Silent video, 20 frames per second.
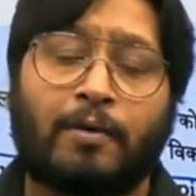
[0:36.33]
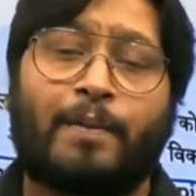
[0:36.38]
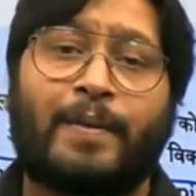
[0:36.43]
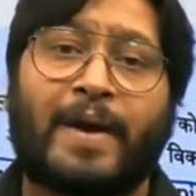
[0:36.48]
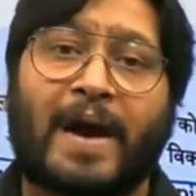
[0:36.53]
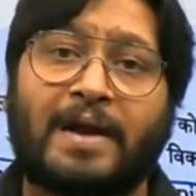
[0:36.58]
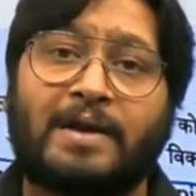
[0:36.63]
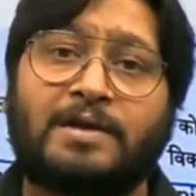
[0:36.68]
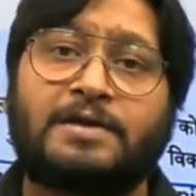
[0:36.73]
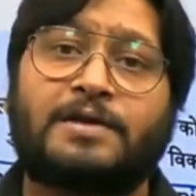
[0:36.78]

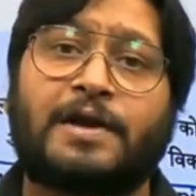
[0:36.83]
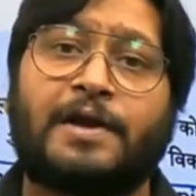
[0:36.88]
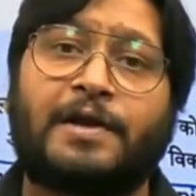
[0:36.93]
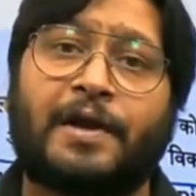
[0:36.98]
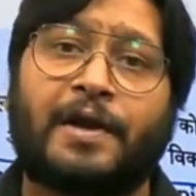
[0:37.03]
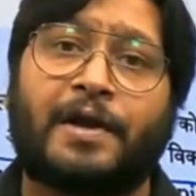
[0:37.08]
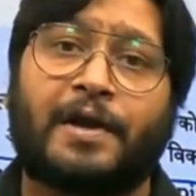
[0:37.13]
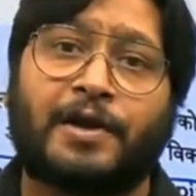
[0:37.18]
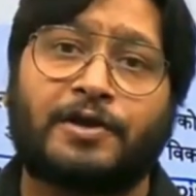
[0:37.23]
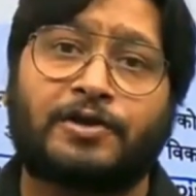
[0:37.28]
balanced
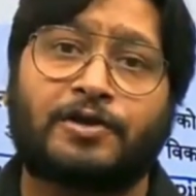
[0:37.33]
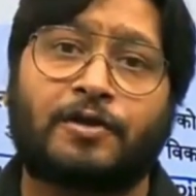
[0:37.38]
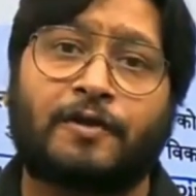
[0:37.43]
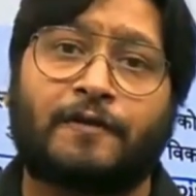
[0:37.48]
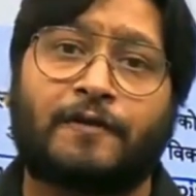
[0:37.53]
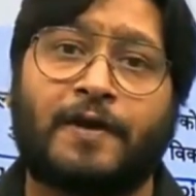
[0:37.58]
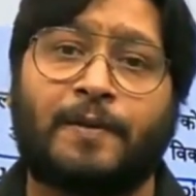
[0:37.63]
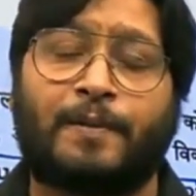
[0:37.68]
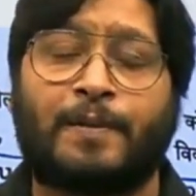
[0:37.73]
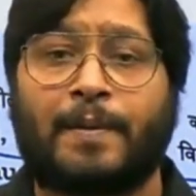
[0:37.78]
integration
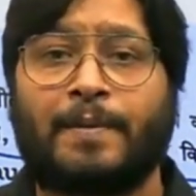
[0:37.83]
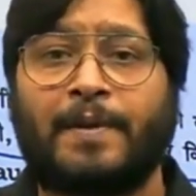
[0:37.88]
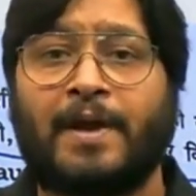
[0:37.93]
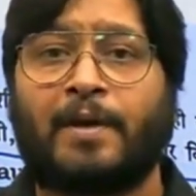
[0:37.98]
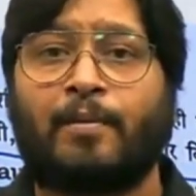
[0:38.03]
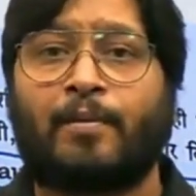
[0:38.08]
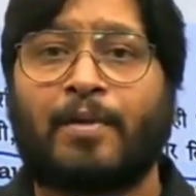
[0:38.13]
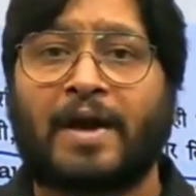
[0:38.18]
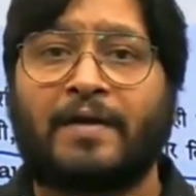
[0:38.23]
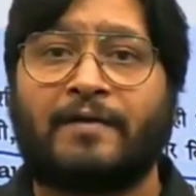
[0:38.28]
of the
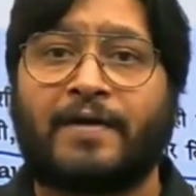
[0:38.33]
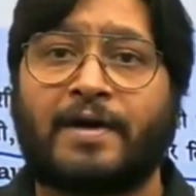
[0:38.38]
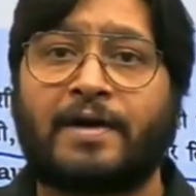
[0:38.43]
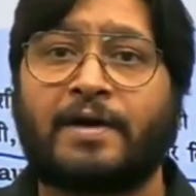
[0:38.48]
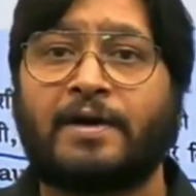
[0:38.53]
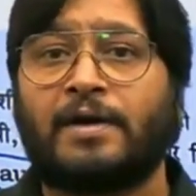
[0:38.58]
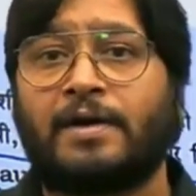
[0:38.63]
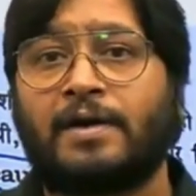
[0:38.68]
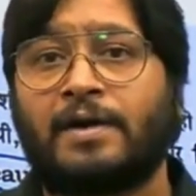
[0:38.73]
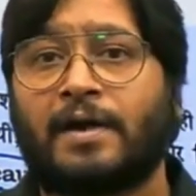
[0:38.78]
public-private
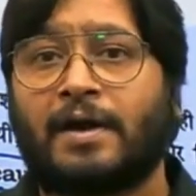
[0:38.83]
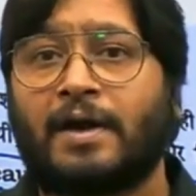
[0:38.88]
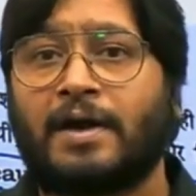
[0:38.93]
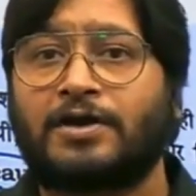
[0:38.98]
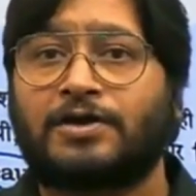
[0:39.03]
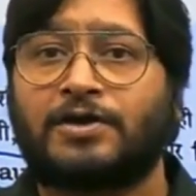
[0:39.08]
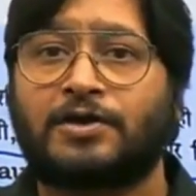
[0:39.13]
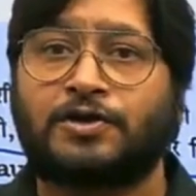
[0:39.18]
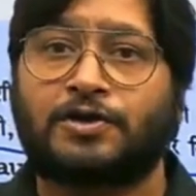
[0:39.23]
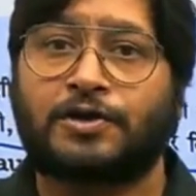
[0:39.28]

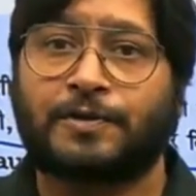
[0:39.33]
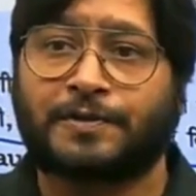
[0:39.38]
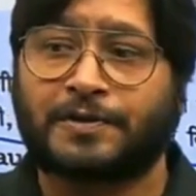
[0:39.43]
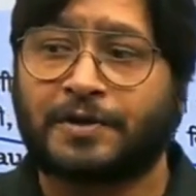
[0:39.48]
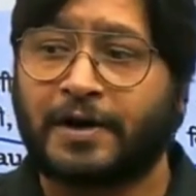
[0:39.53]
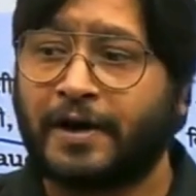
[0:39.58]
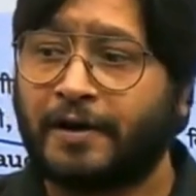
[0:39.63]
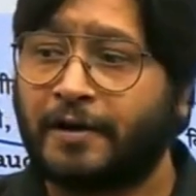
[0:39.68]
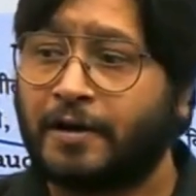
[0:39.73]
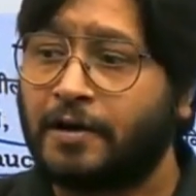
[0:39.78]
relationships,
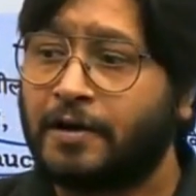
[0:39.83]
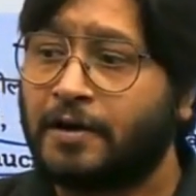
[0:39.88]
right?